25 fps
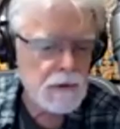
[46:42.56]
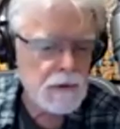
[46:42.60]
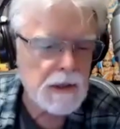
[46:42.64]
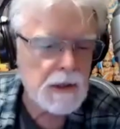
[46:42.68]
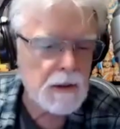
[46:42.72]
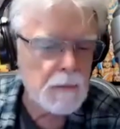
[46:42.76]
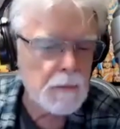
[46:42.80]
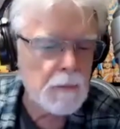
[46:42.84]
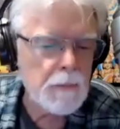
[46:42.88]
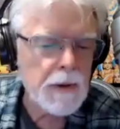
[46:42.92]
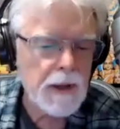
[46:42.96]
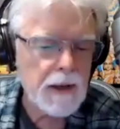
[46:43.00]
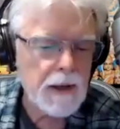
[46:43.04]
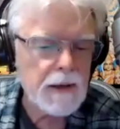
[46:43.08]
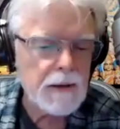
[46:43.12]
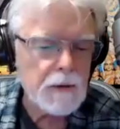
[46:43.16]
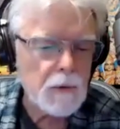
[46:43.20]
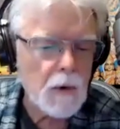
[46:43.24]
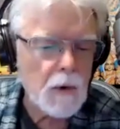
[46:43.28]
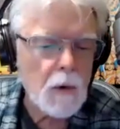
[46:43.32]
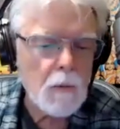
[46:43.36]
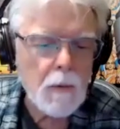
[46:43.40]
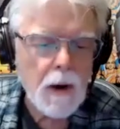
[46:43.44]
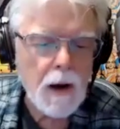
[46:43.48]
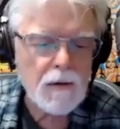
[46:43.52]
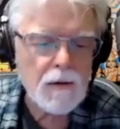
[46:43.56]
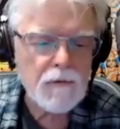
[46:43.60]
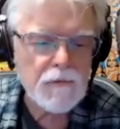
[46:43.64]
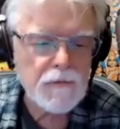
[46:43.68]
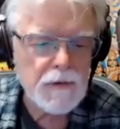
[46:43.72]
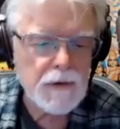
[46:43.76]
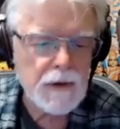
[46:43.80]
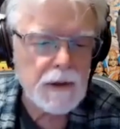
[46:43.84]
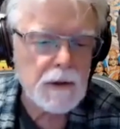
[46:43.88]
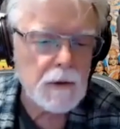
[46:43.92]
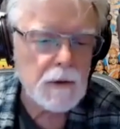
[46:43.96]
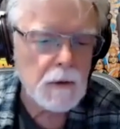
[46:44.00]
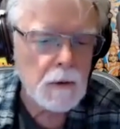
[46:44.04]
compelling robot
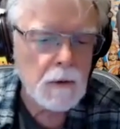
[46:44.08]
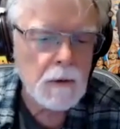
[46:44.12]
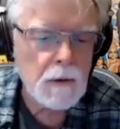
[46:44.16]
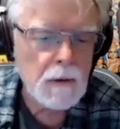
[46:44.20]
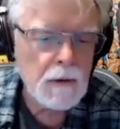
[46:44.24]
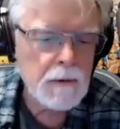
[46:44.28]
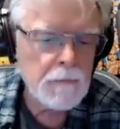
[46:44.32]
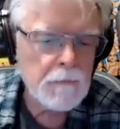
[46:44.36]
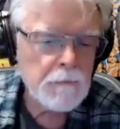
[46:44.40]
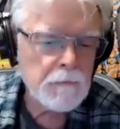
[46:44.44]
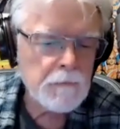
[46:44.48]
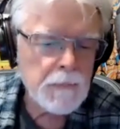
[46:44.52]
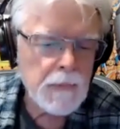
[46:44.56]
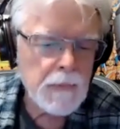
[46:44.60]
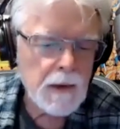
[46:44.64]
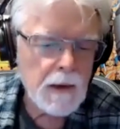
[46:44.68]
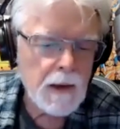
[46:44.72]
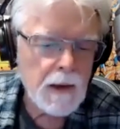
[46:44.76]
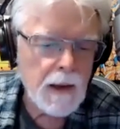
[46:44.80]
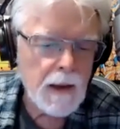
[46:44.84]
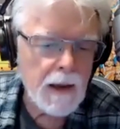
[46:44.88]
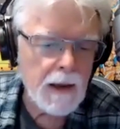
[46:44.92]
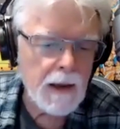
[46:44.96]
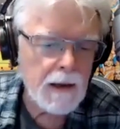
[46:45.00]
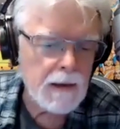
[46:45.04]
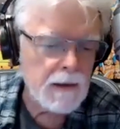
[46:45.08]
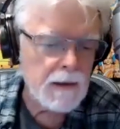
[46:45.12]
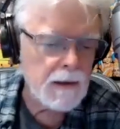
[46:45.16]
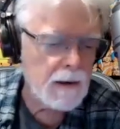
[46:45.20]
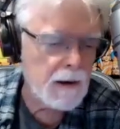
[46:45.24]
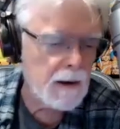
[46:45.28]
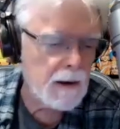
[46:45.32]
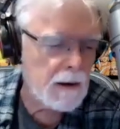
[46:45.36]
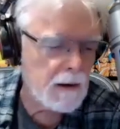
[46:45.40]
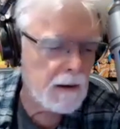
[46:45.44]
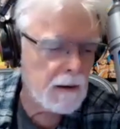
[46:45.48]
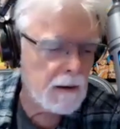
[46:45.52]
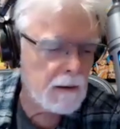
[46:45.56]
figure.
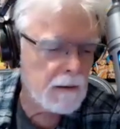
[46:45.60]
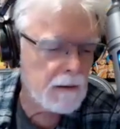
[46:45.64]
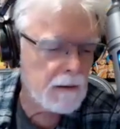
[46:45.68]
And